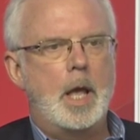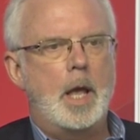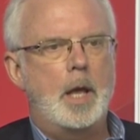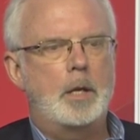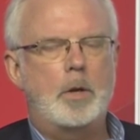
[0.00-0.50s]

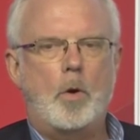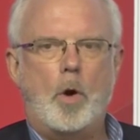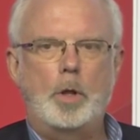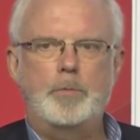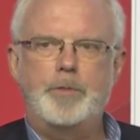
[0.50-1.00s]
And
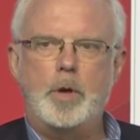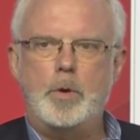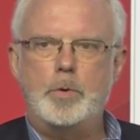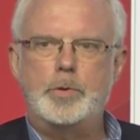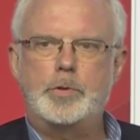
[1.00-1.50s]
all of
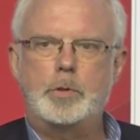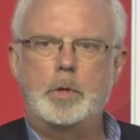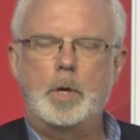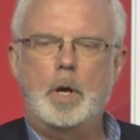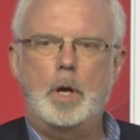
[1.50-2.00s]
those
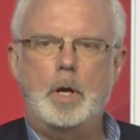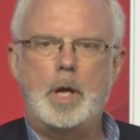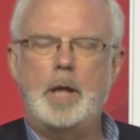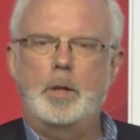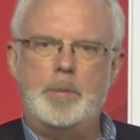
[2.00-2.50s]

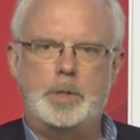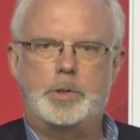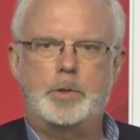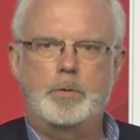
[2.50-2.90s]
elements